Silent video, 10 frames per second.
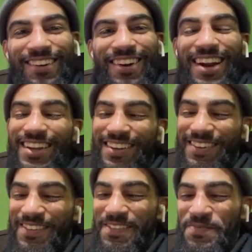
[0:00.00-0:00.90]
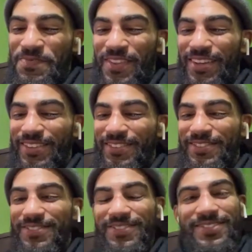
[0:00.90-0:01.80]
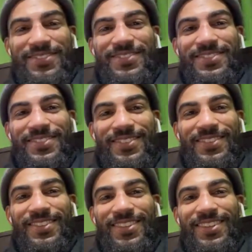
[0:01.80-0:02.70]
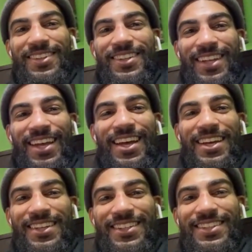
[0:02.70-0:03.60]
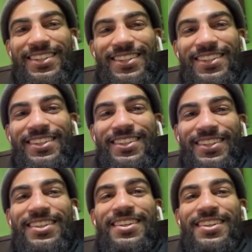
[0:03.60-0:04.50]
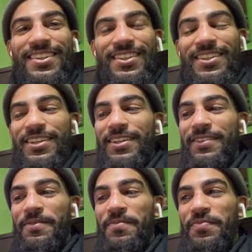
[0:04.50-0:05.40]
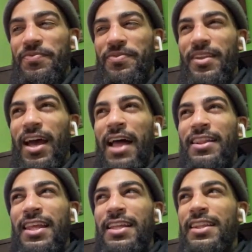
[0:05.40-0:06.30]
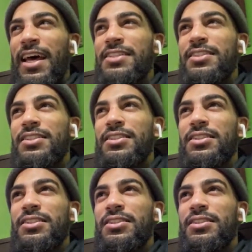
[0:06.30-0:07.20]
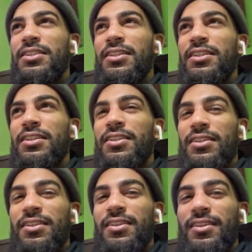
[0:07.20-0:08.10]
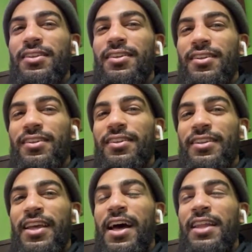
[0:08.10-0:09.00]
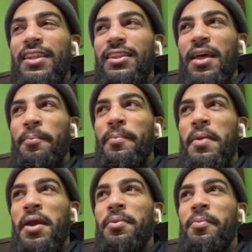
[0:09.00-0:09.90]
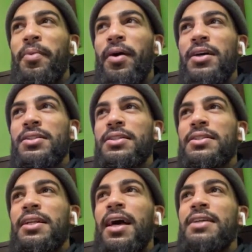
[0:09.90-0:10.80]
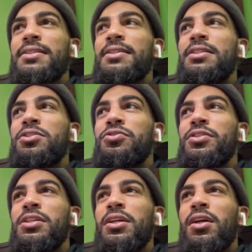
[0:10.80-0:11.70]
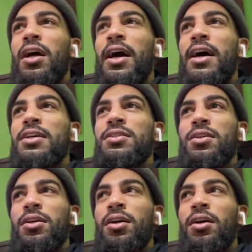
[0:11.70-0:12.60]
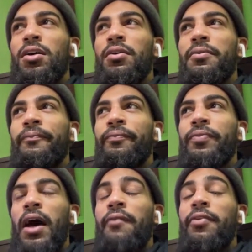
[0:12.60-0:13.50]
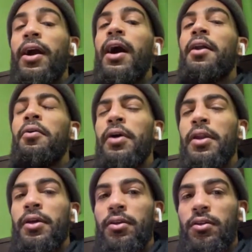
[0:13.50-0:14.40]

Yeah, I like the one with a little bit of cream cheese in it. I think it's Alaska or Boston roll. I can't remember, but that's my favorite for sure, because that cream cheese with the seaweed is amazing. I love it. Yeah, I think that may be Boston, because Alaskan usually has avocado in it.